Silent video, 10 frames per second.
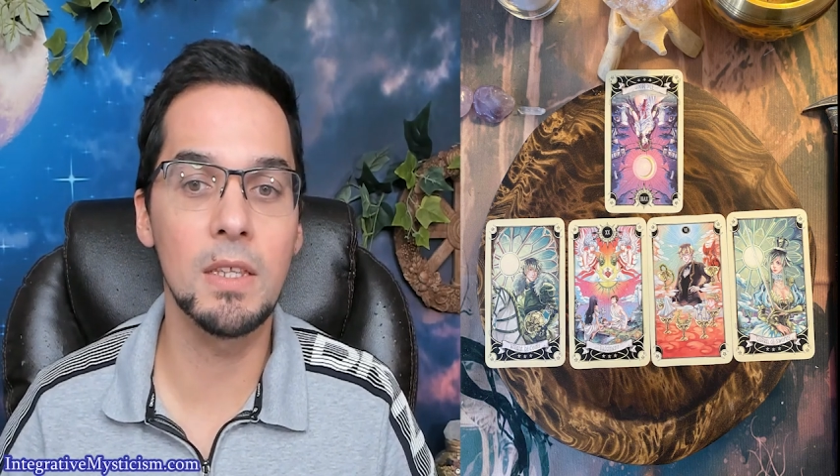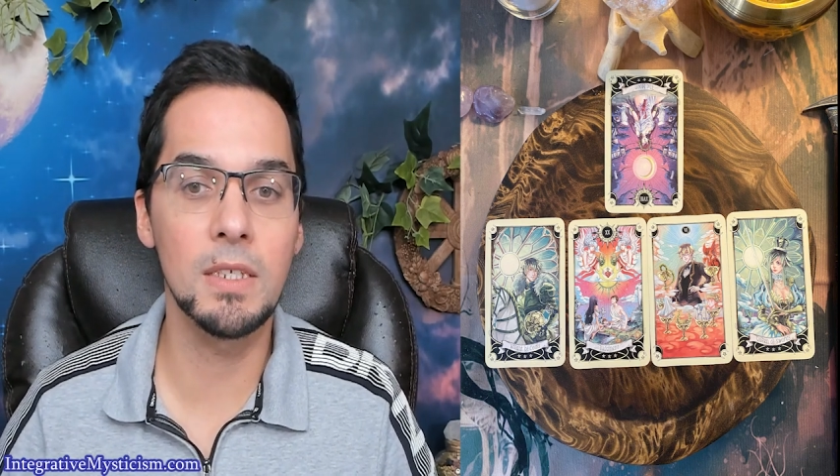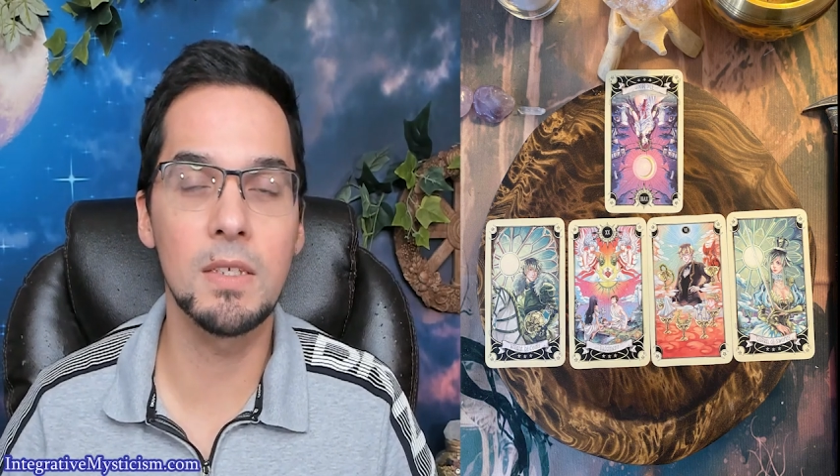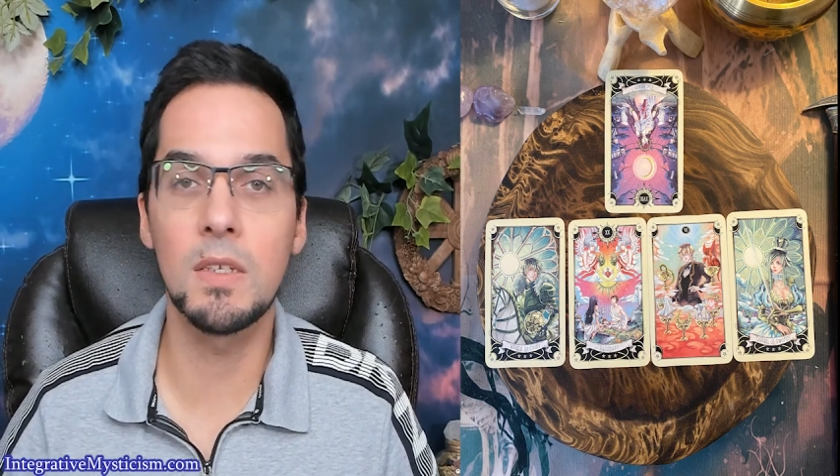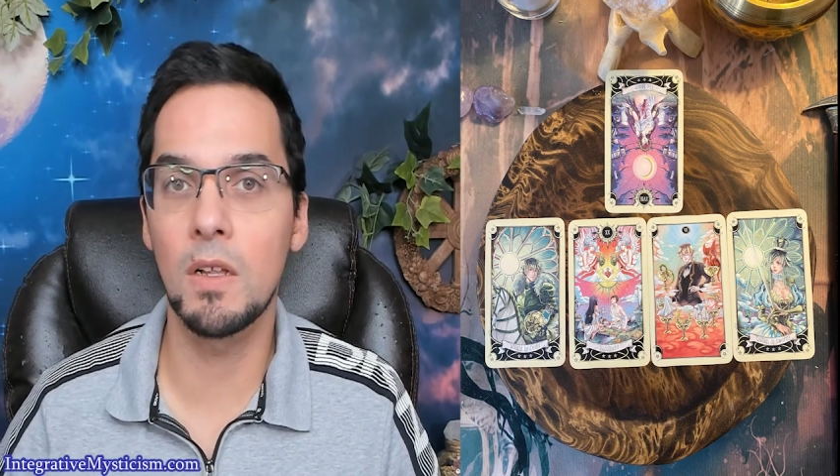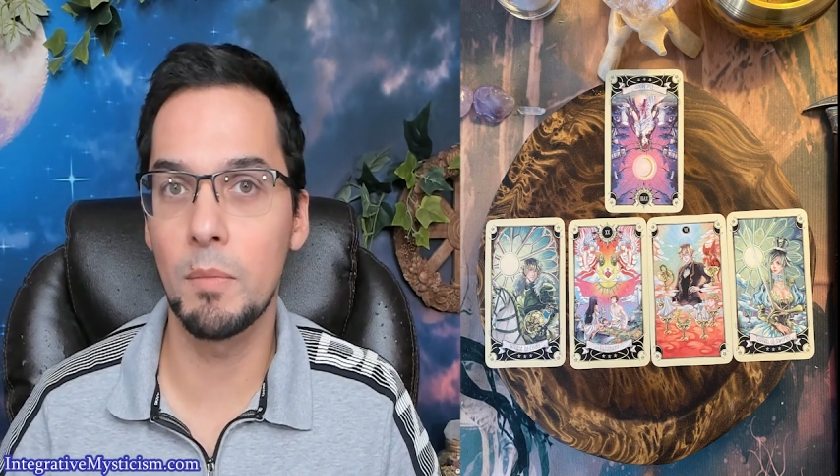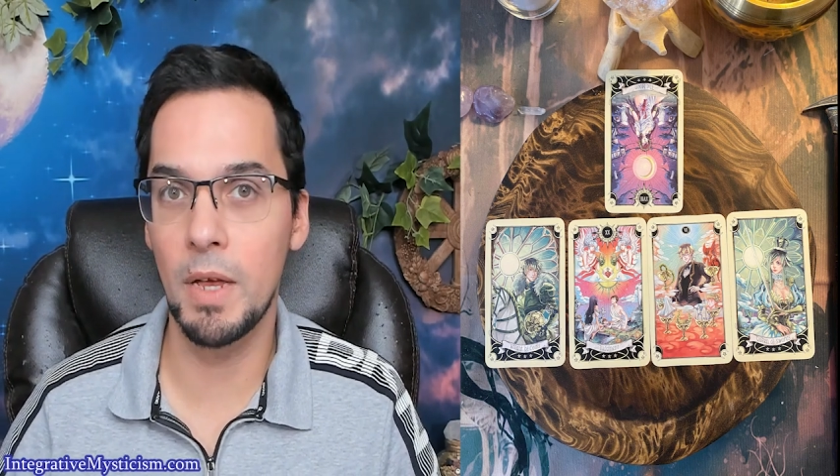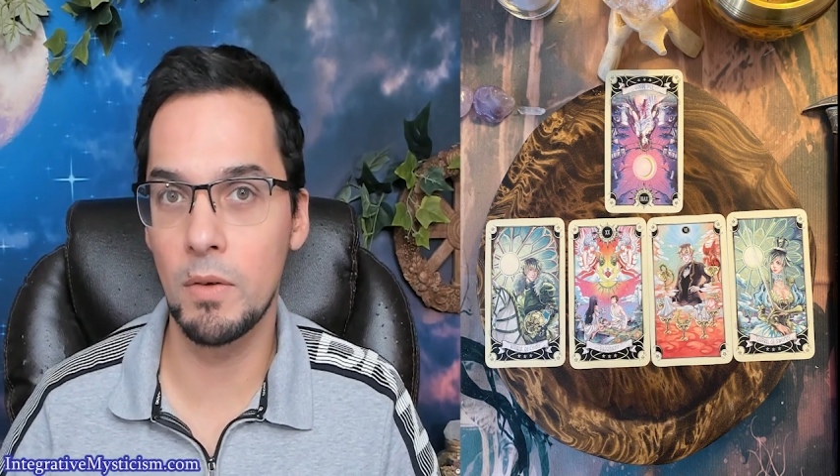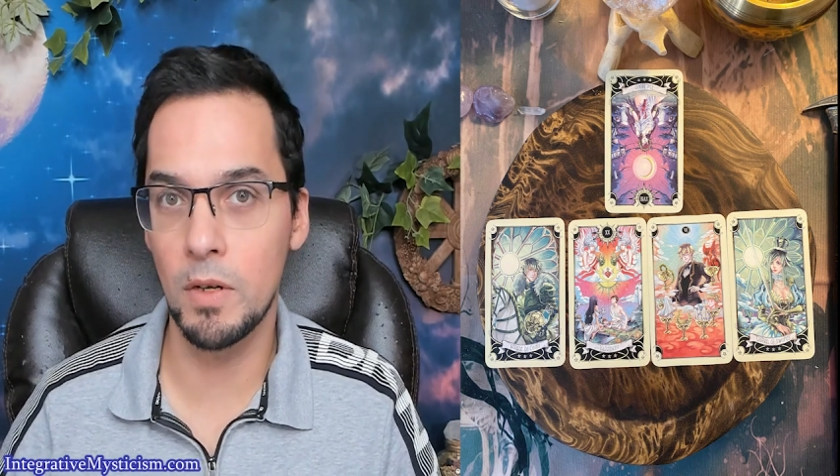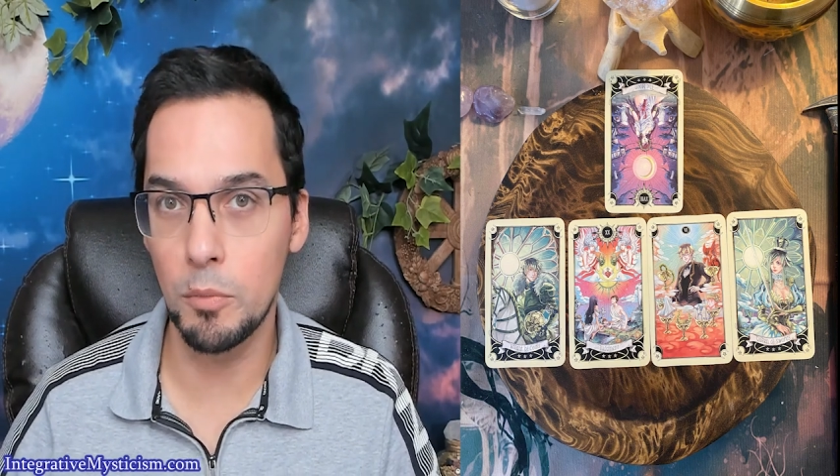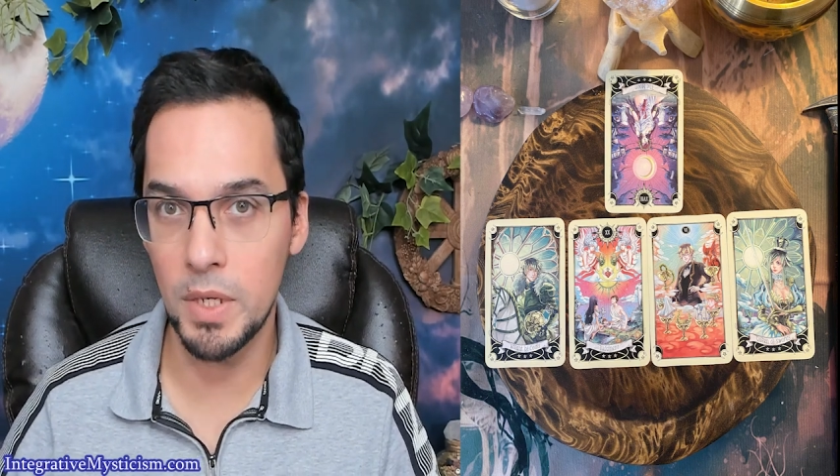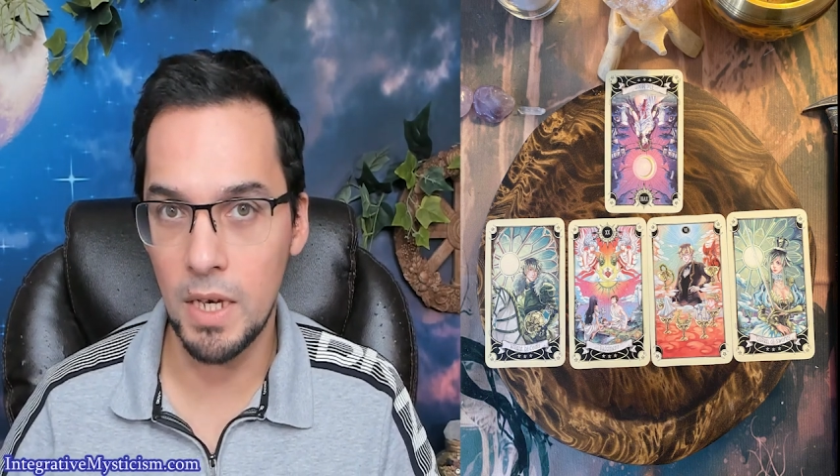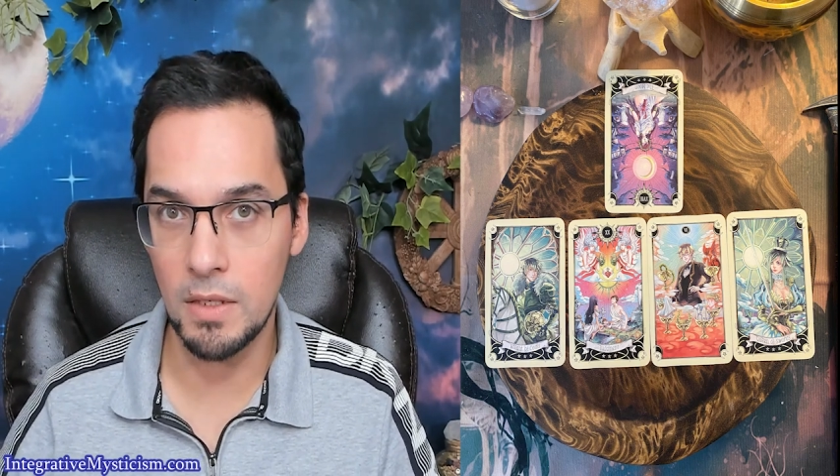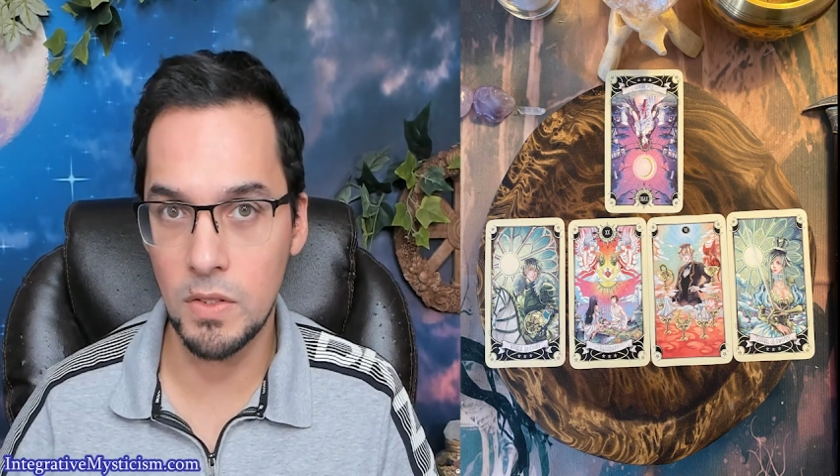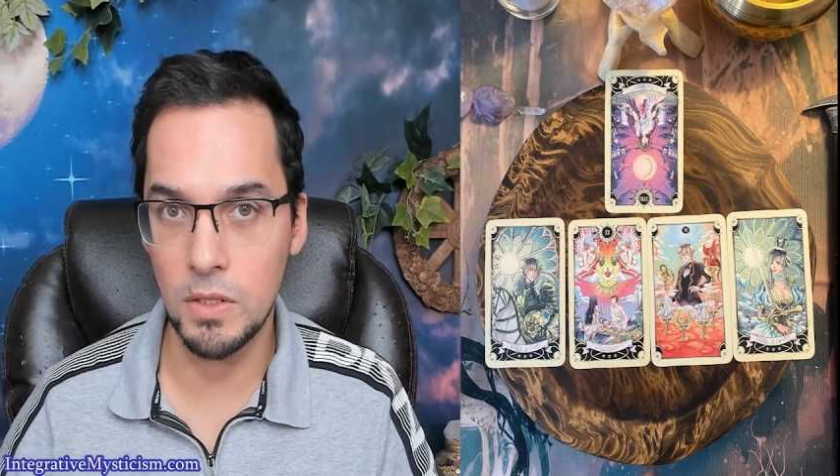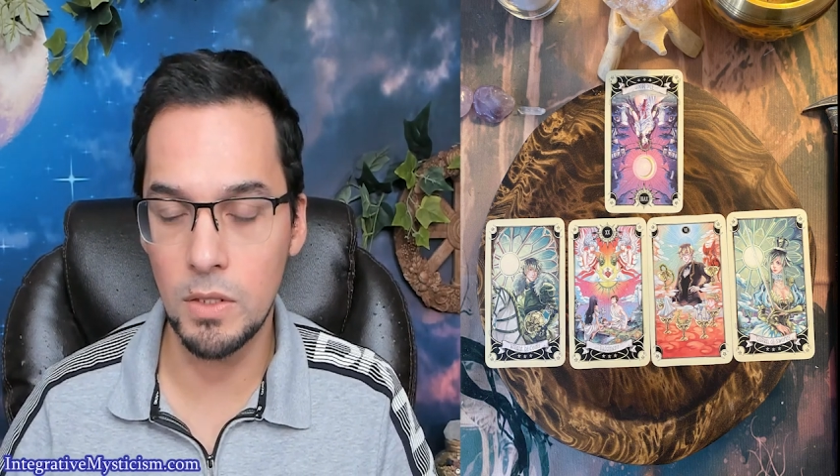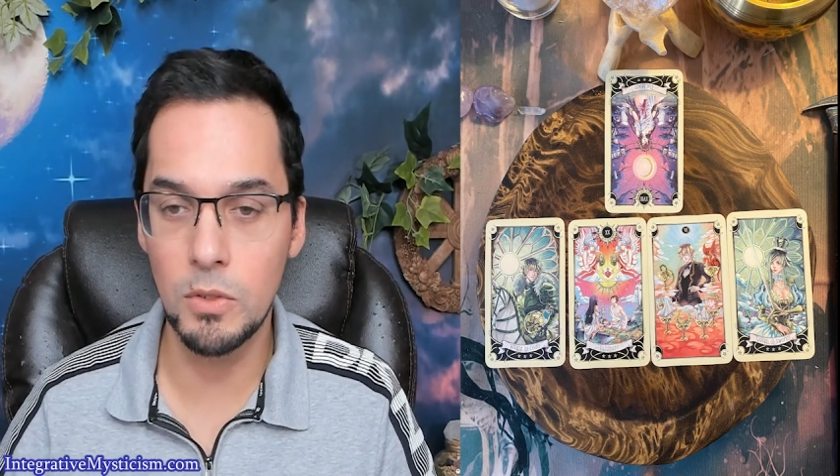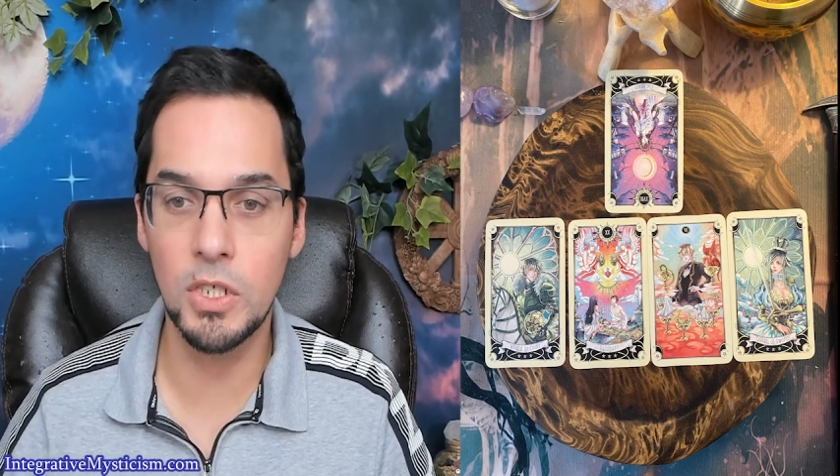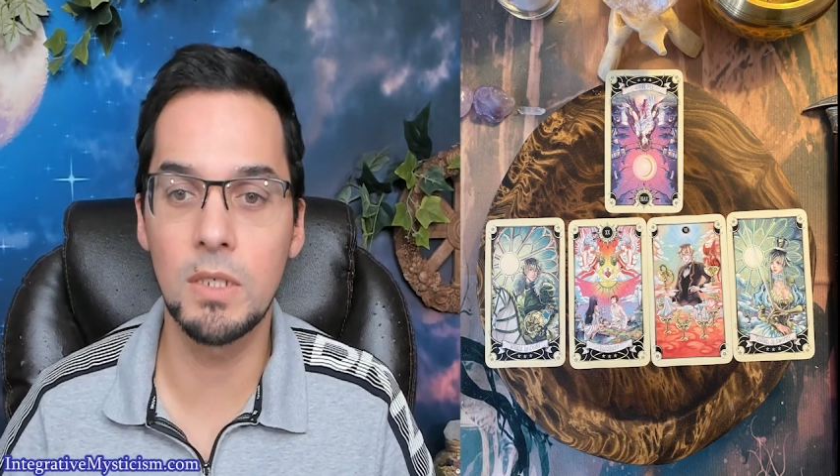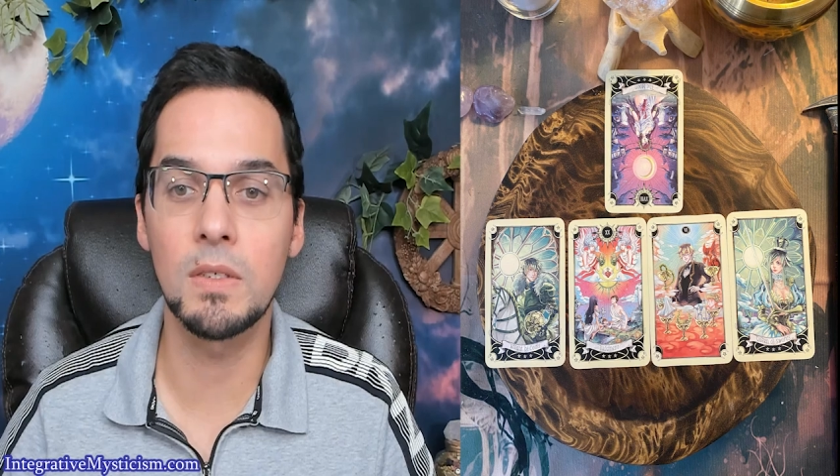this is all about no BS
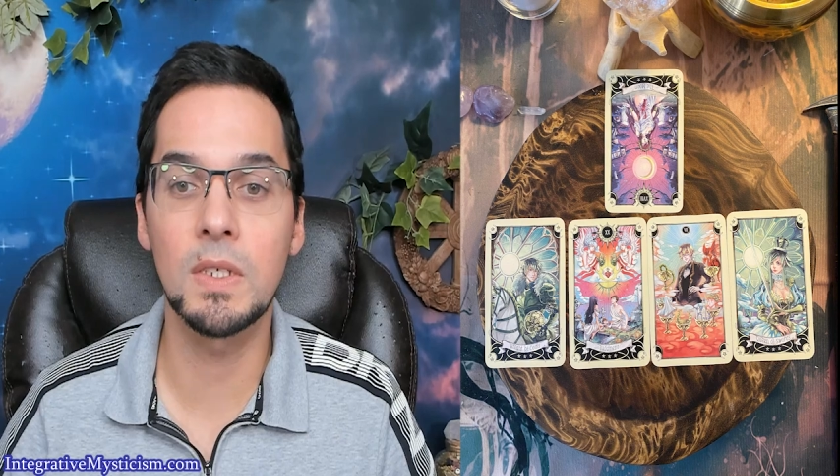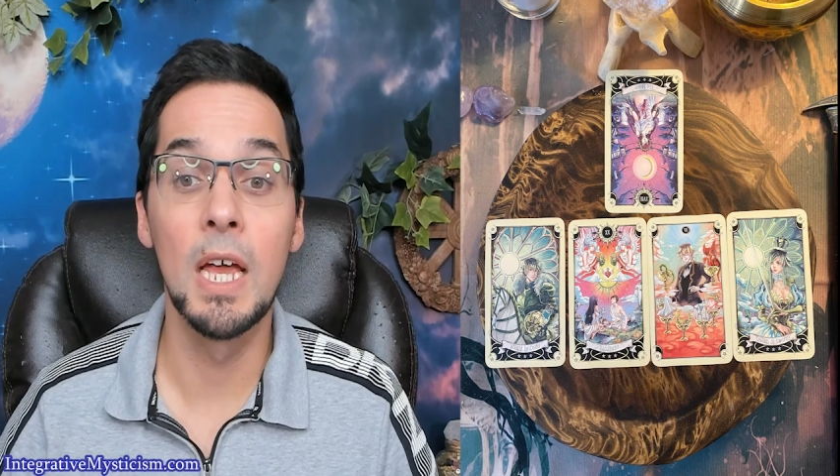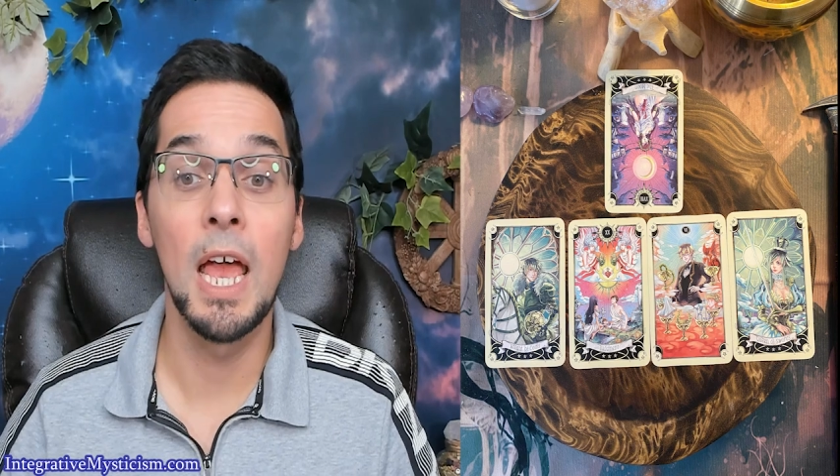solutions.